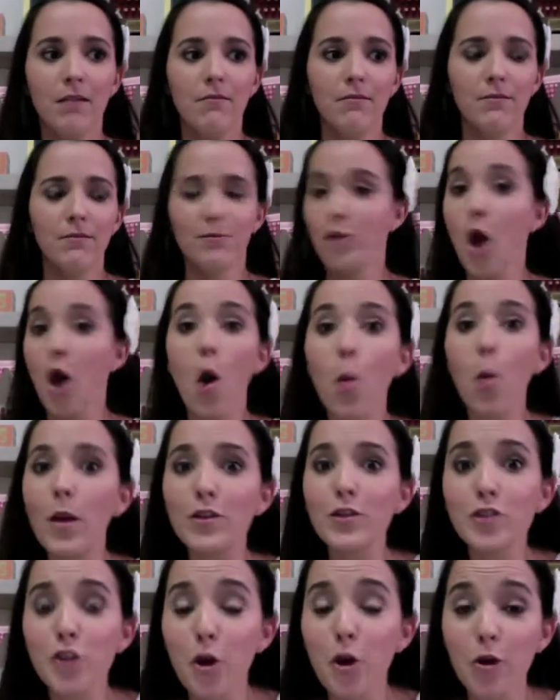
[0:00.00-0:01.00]
no one
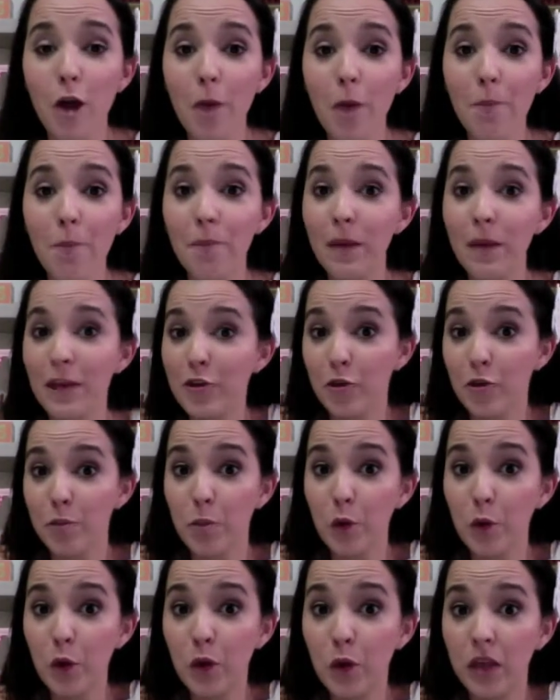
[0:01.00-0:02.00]
showed up in your
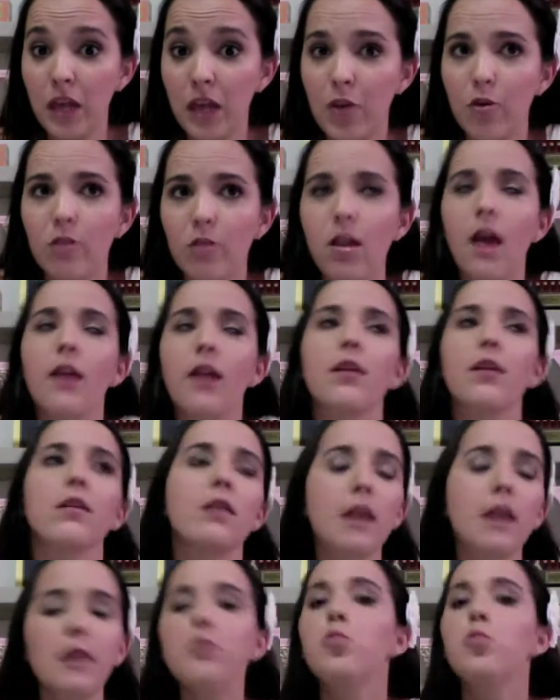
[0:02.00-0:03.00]
booth, and you're like,
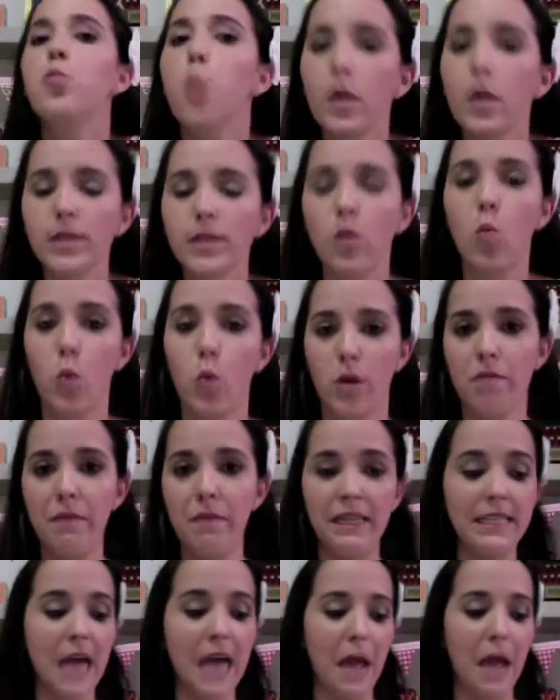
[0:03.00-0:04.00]
it wasn't worth my
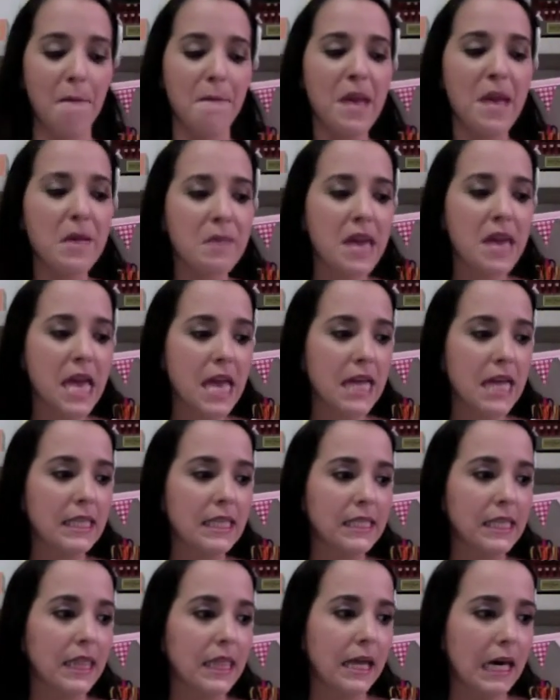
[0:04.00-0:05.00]
time. Maybe it's
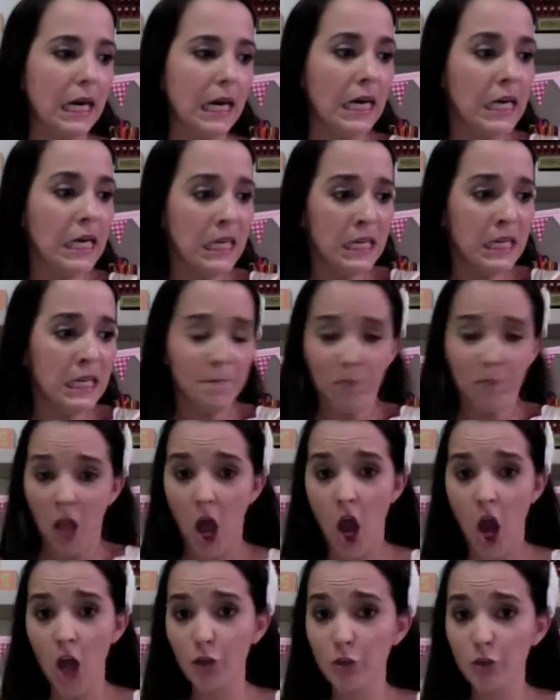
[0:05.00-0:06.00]
the
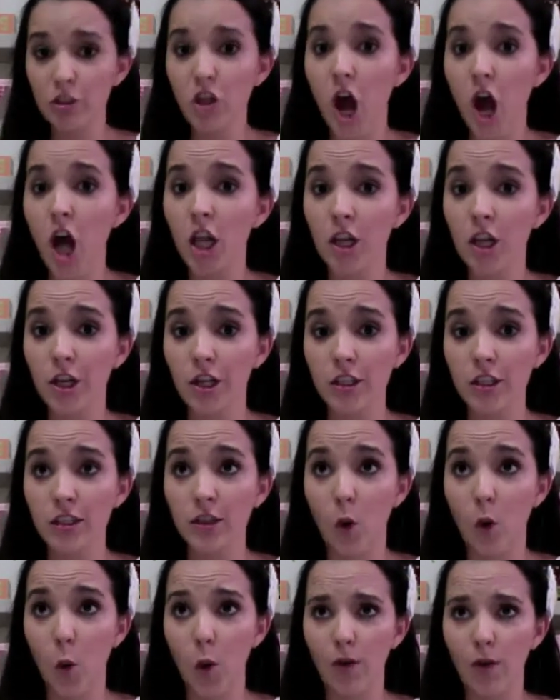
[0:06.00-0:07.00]
$100
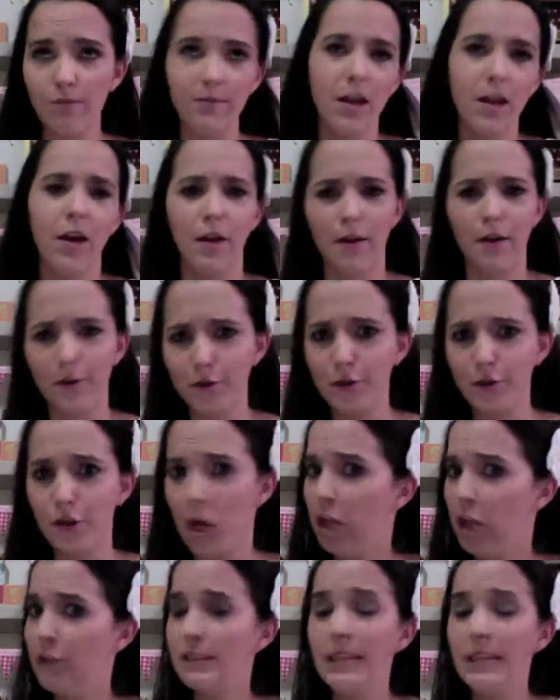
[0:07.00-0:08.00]
or not
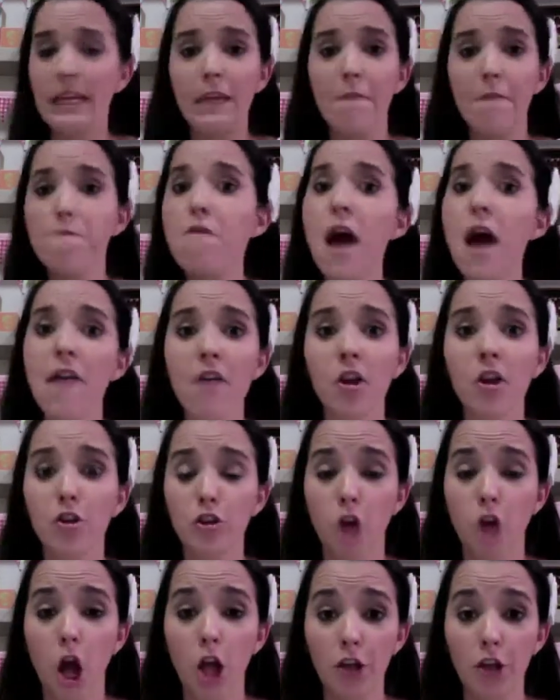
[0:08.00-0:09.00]
$100, like the $500
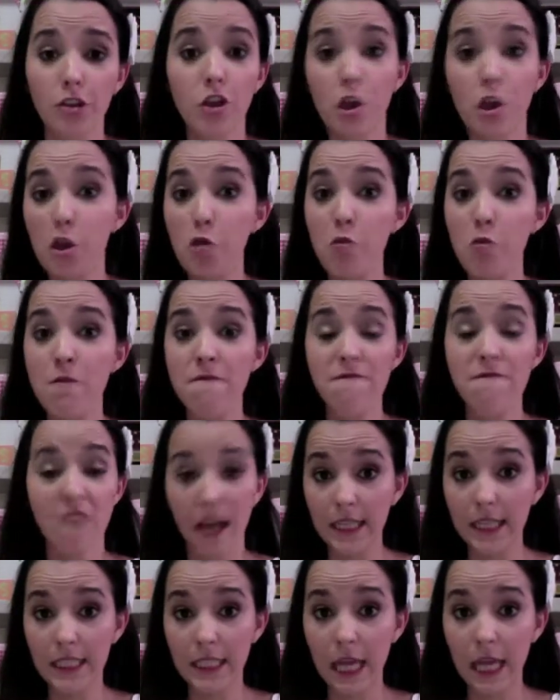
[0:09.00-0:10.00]
that you
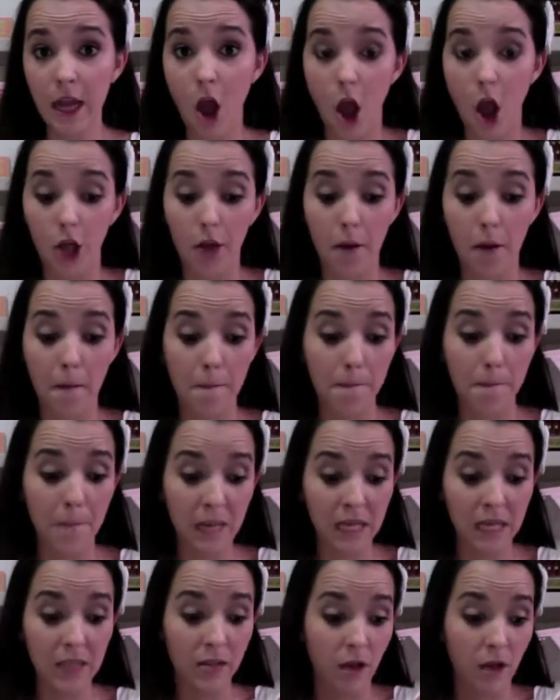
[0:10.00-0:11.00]
invested on a
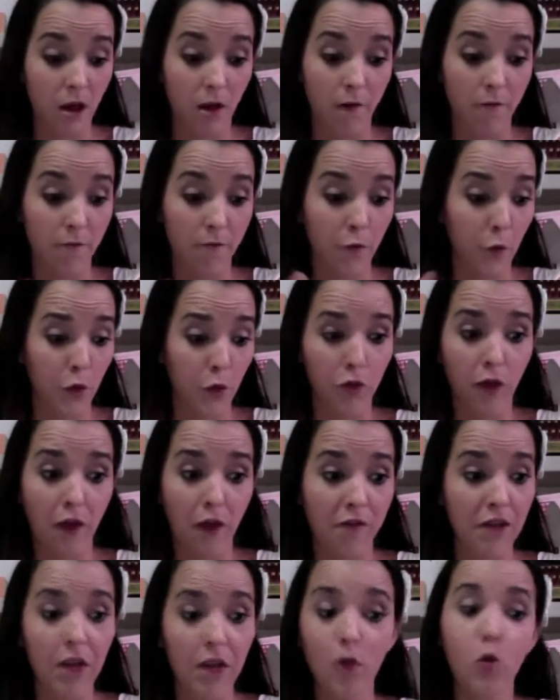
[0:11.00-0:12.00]
piece of
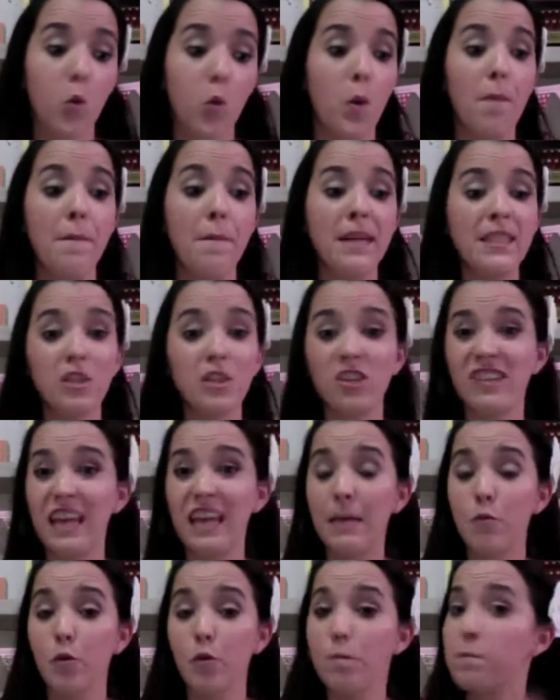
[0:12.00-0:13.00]
photographic equipment to
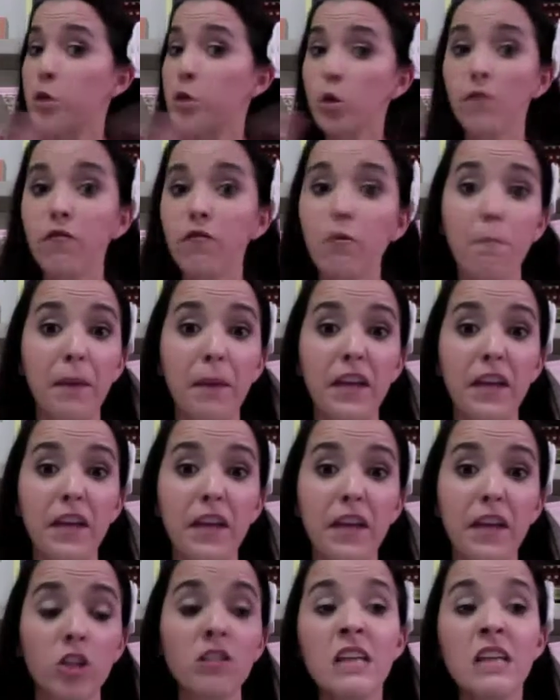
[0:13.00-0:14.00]
take more beautiful pictures